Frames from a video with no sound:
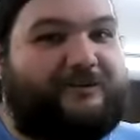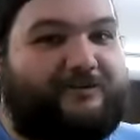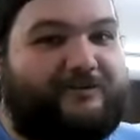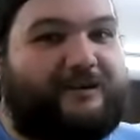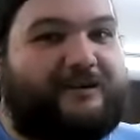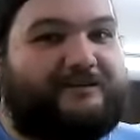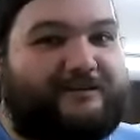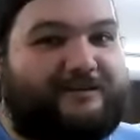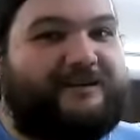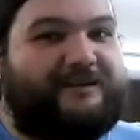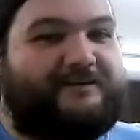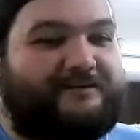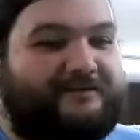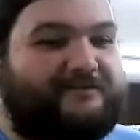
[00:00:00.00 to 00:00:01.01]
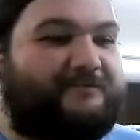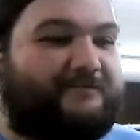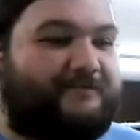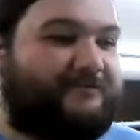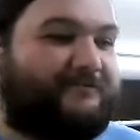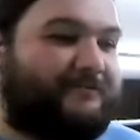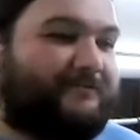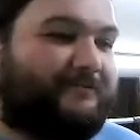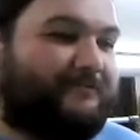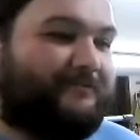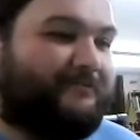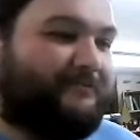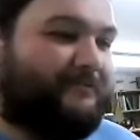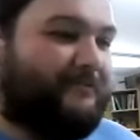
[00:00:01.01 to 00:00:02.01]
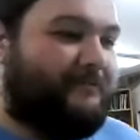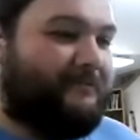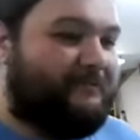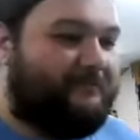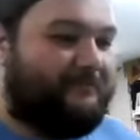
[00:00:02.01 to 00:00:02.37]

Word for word: good as it is. I,